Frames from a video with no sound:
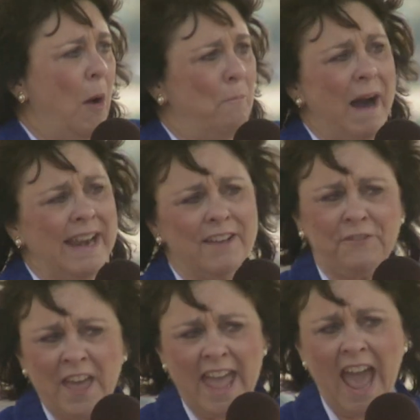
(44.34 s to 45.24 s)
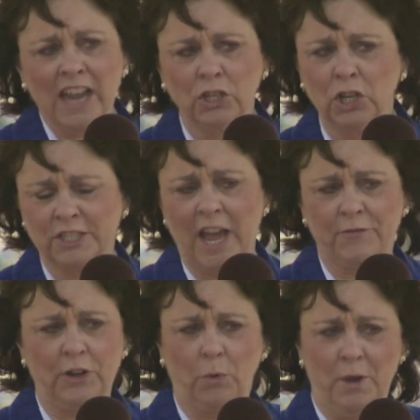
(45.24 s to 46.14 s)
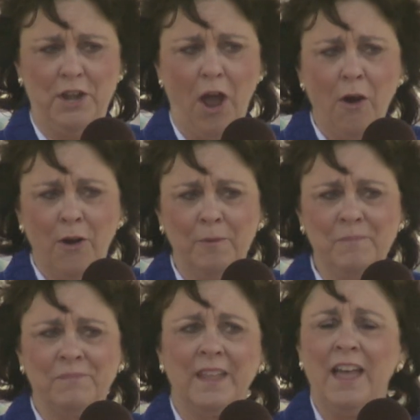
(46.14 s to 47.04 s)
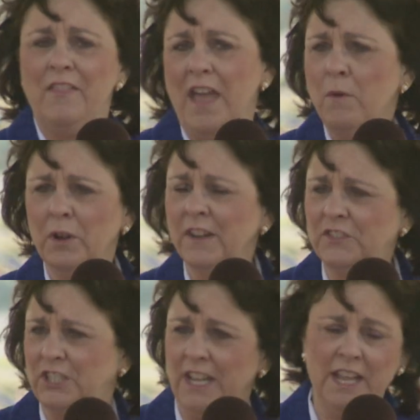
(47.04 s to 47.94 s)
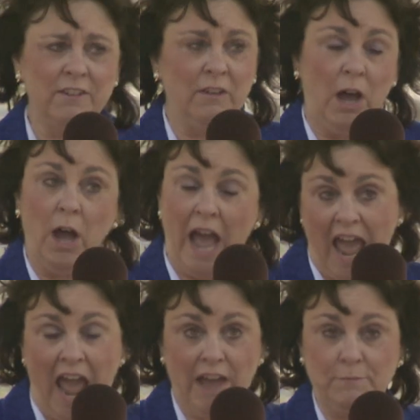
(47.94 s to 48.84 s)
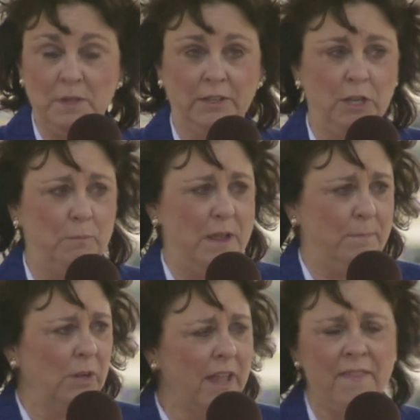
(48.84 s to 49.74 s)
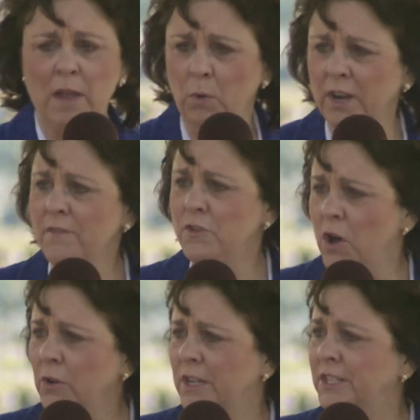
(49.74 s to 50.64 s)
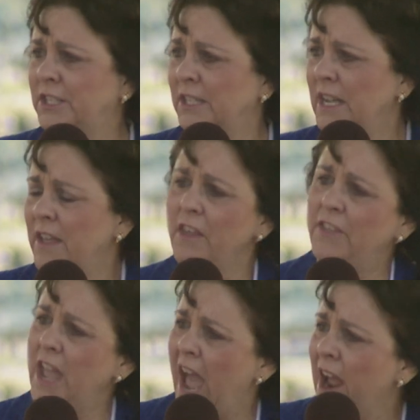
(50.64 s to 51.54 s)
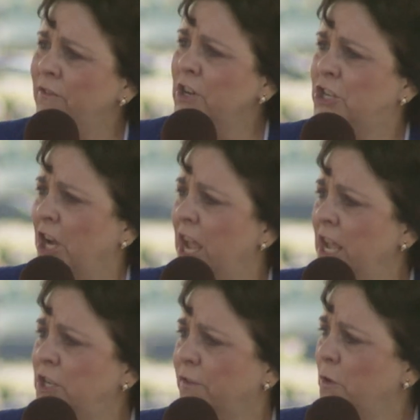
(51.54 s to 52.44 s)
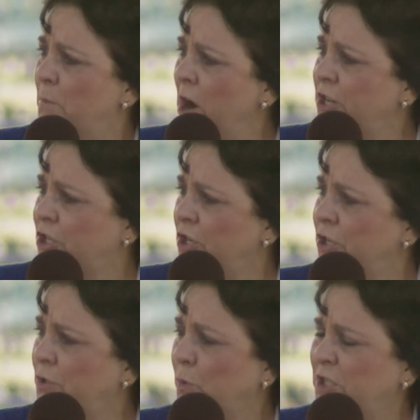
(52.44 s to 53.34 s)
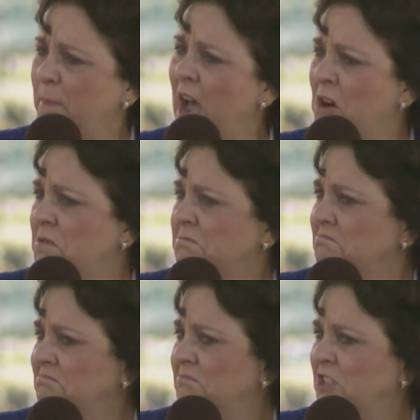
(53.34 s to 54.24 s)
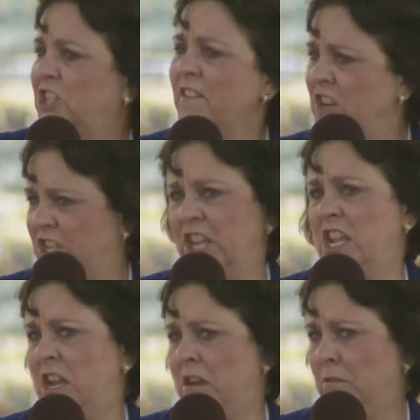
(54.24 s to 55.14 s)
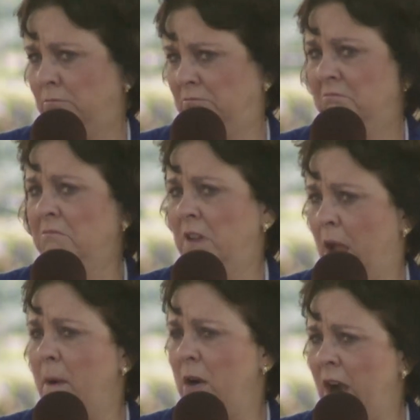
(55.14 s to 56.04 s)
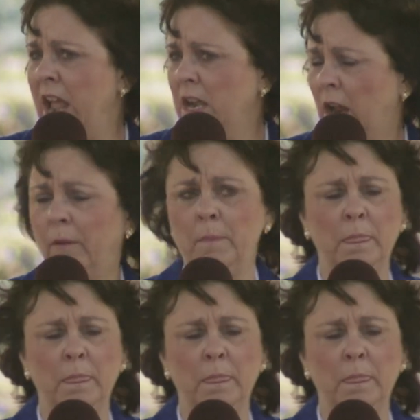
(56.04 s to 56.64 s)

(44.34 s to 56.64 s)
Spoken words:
but if they had looked out their window, they would have seen 500,000 people, and they would have noticed that the average age of the marchers was about 17. Am I right?